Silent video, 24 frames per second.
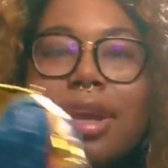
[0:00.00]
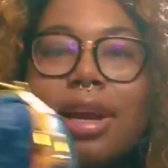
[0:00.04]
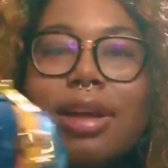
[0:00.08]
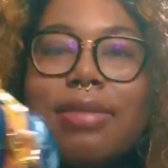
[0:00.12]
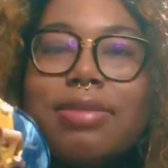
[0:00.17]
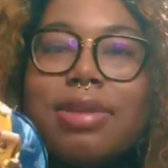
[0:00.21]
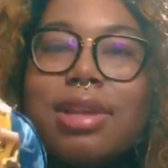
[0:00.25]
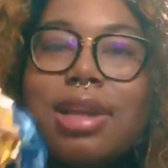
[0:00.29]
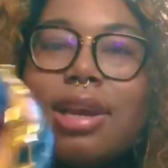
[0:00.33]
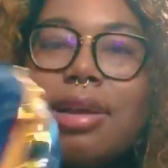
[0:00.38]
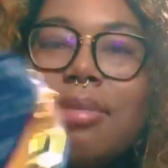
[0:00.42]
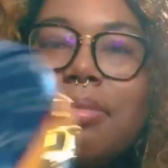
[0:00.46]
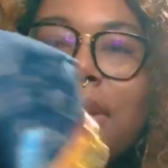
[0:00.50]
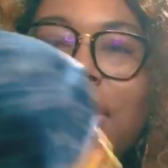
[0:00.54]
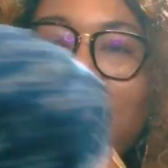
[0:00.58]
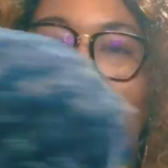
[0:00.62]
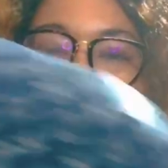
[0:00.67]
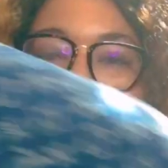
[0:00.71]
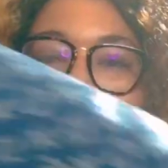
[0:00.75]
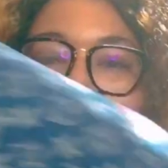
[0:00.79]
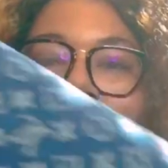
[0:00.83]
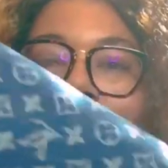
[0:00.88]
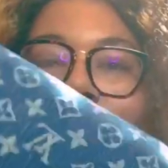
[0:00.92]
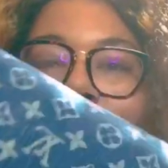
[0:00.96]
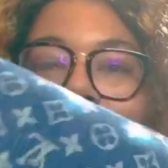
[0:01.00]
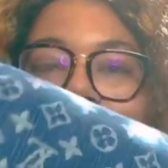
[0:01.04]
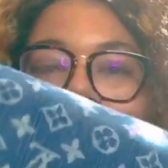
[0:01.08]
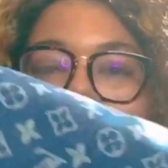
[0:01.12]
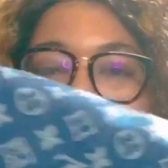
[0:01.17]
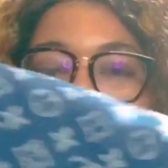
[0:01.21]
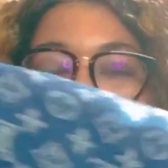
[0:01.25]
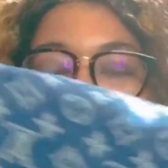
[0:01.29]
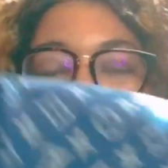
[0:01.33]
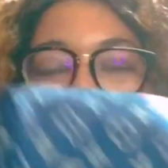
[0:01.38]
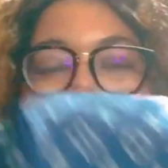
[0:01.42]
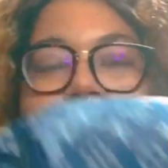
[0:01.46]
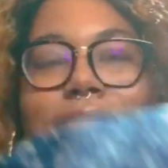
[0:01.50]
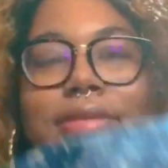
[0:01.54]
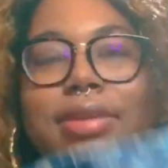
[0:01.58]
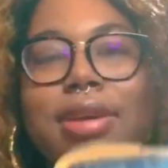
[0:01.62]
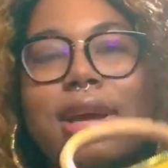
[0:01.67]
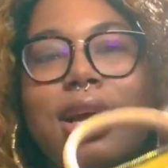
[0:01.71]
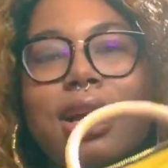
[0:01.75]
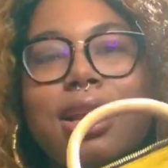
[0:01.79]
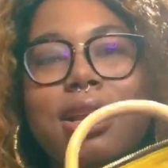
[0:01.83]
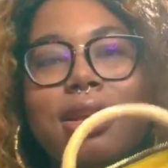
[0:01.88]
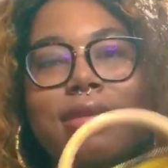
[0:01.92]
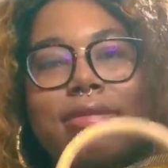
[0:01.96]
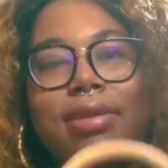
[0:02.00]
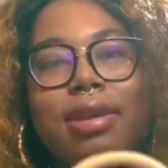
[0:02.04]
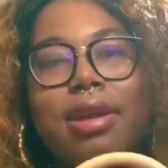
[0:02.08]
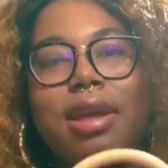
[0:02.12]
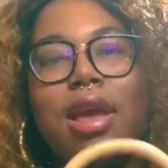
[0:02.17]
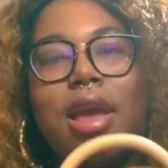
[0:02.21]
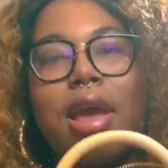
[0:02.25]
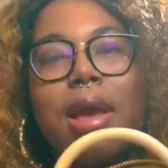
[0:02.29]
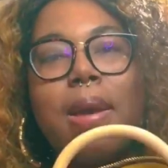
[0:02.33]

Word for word: Everything about it, cute. I love it. I love it.